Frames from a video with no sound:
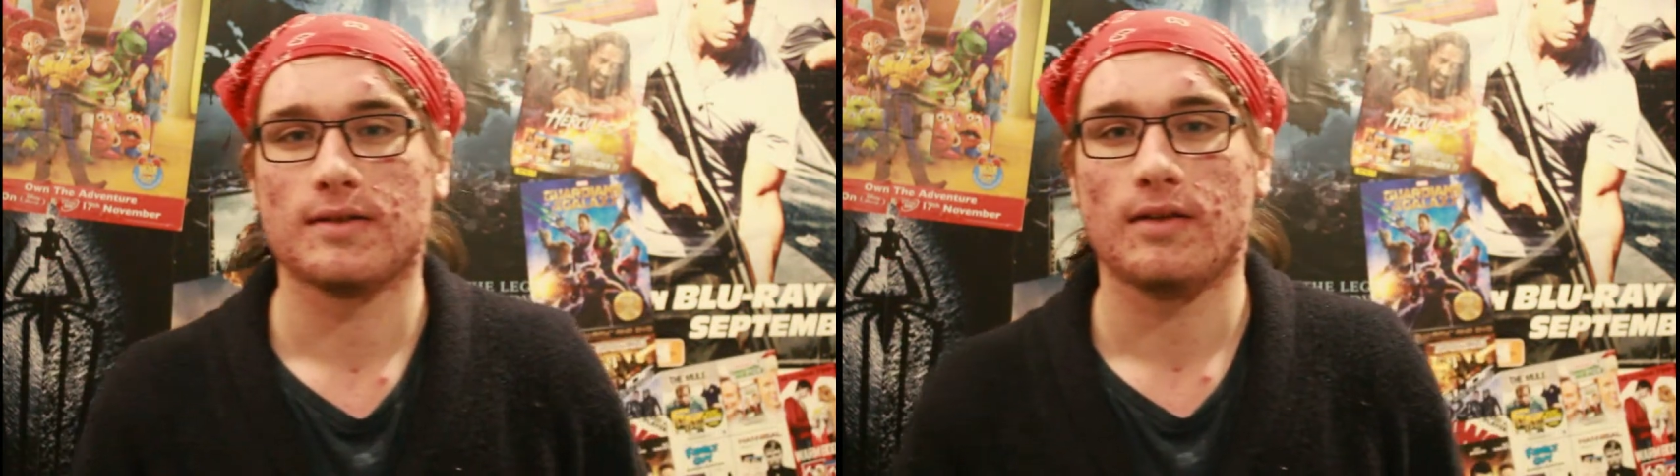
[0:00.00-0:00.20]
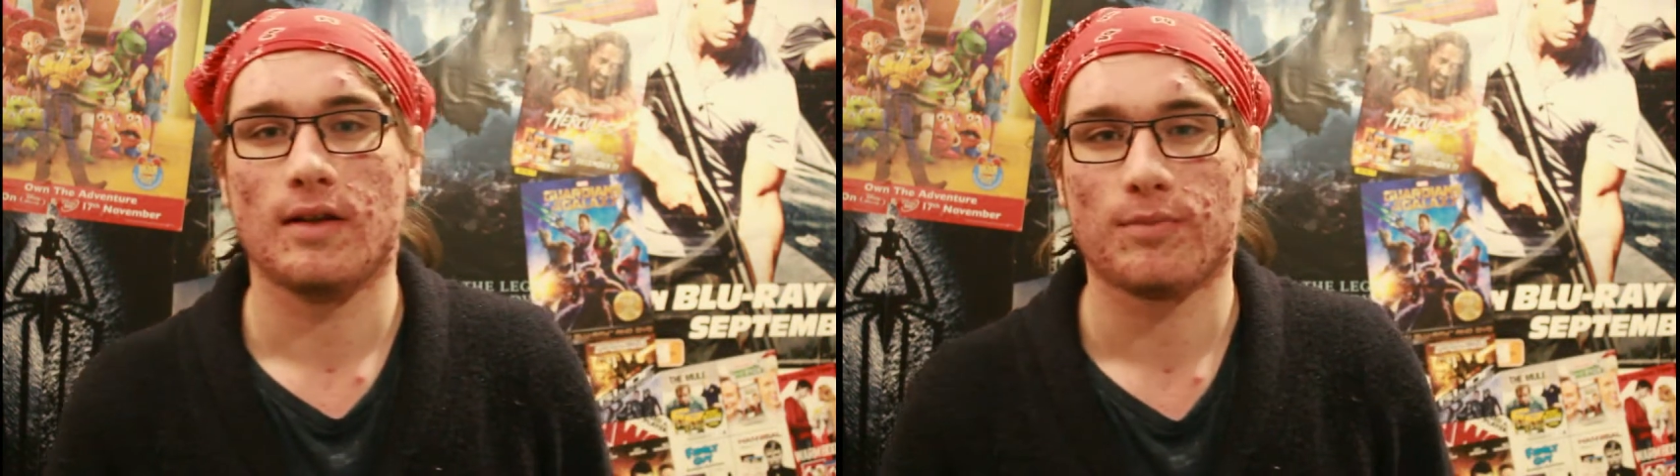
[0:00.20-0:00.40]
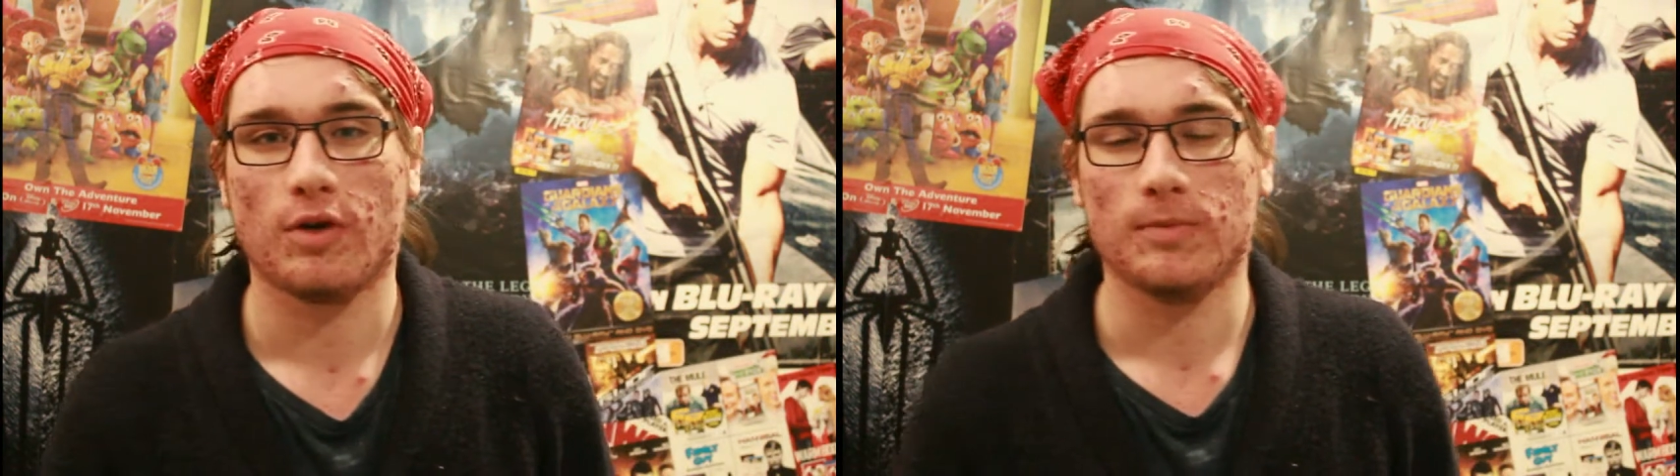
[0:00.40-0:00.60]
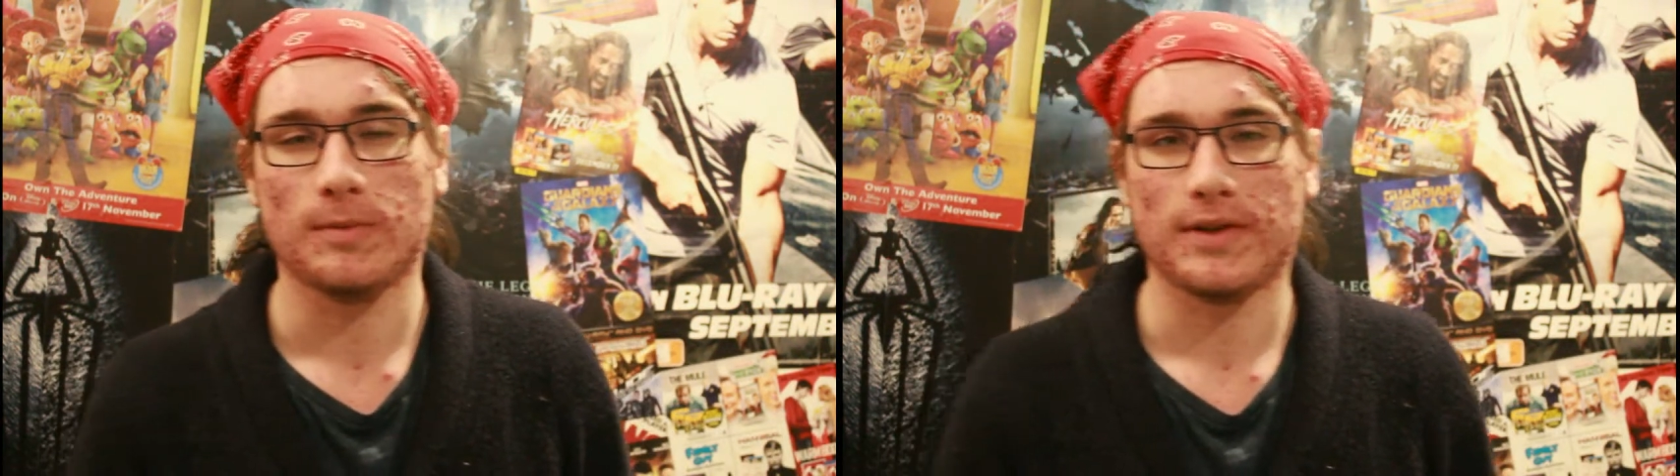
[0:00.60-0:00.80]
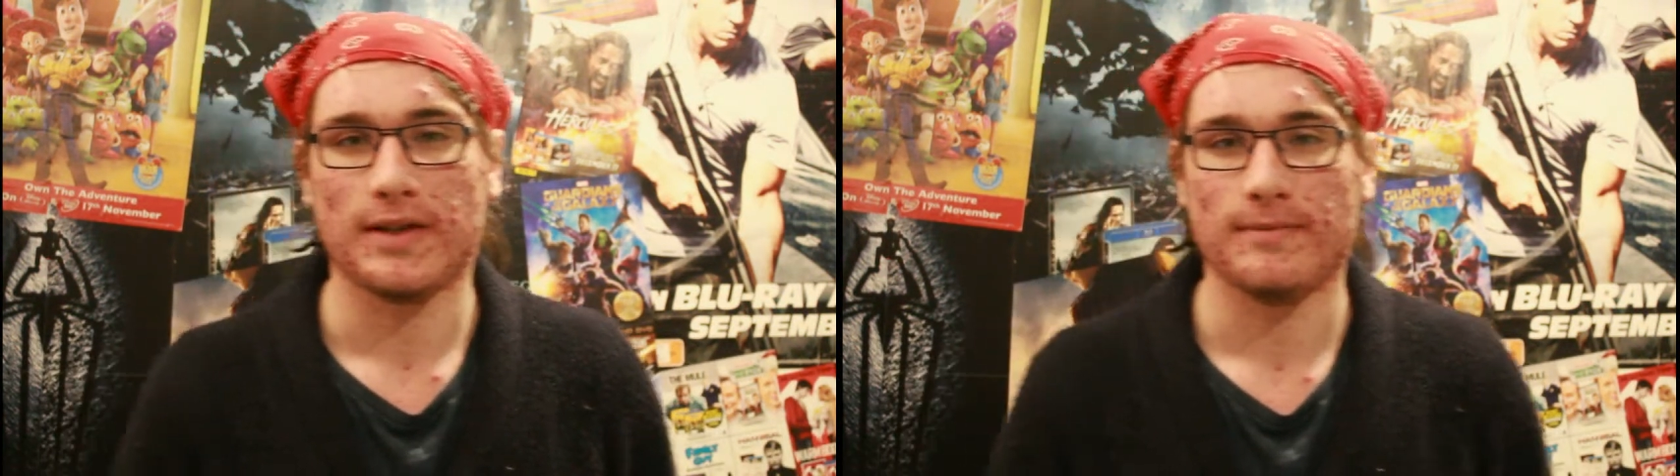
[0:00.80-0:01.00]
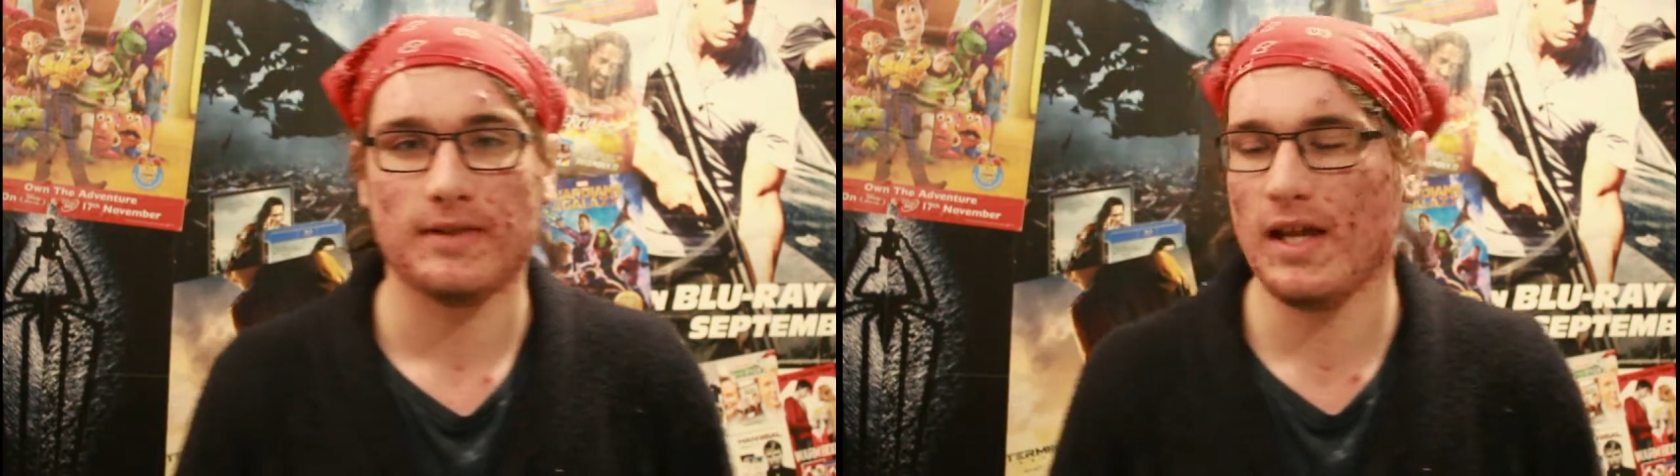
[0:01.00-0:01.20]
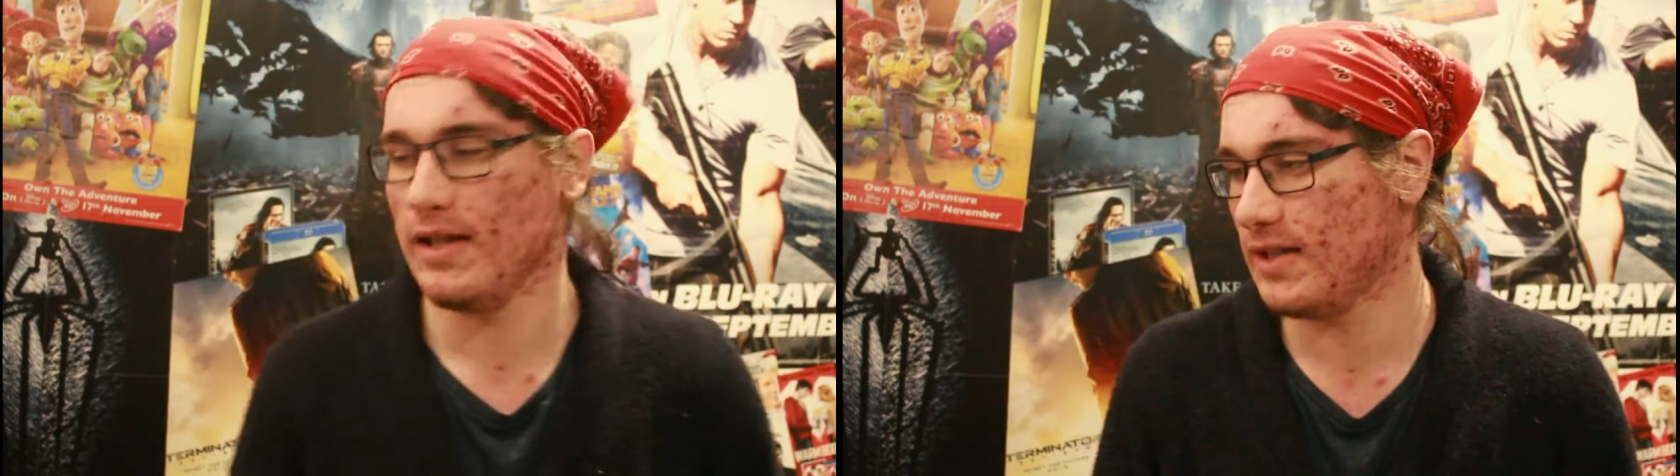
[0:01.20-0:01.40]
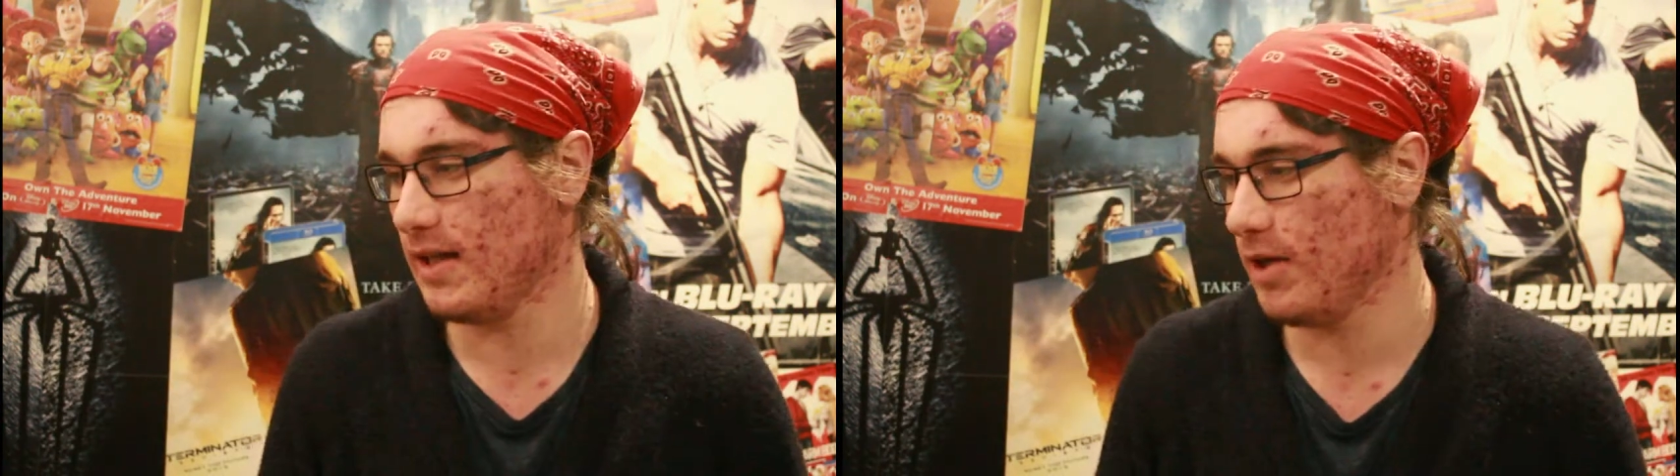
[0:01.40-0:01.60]
a problem with it. Now
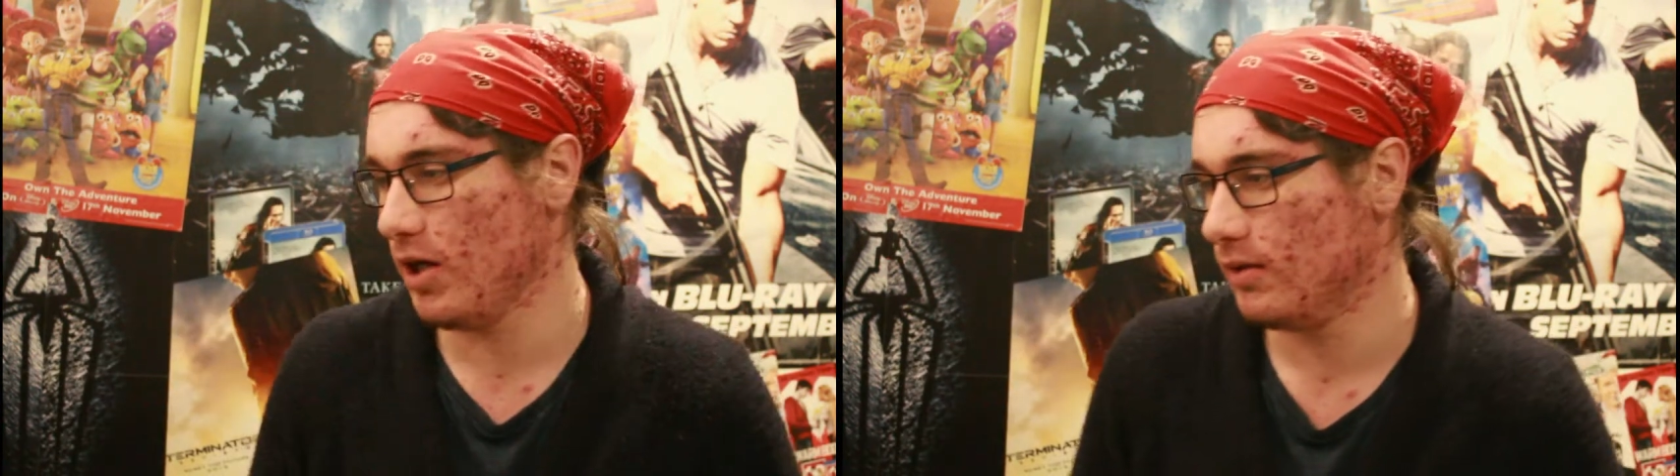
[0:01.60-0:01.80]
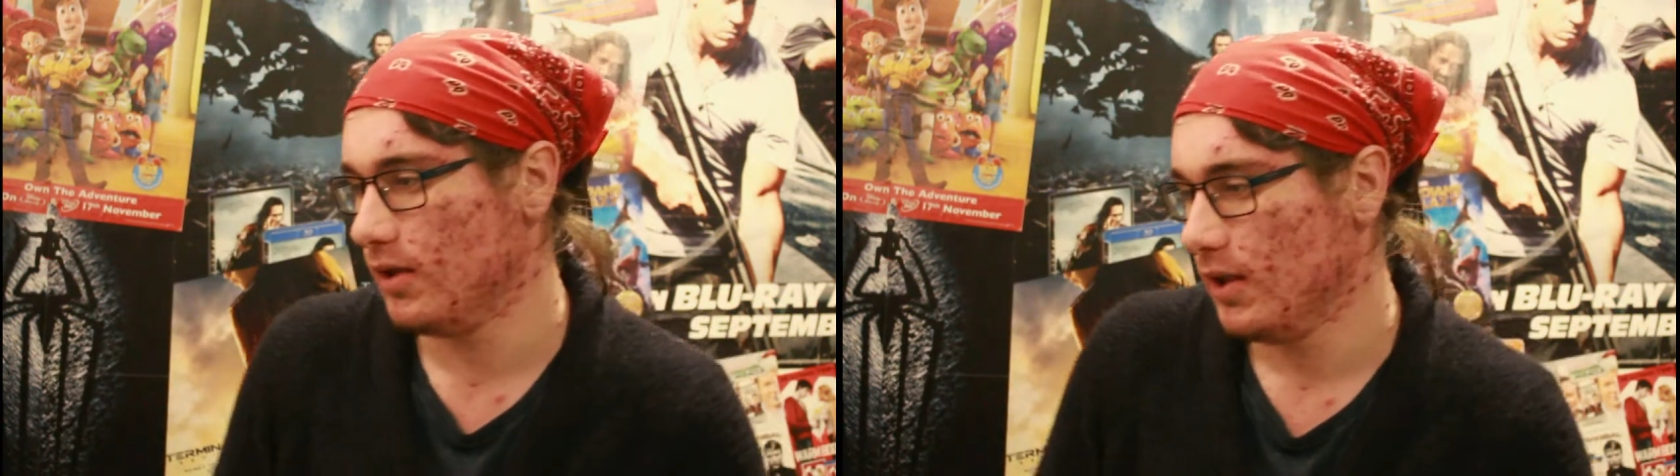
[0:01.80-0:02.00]
let's keep going.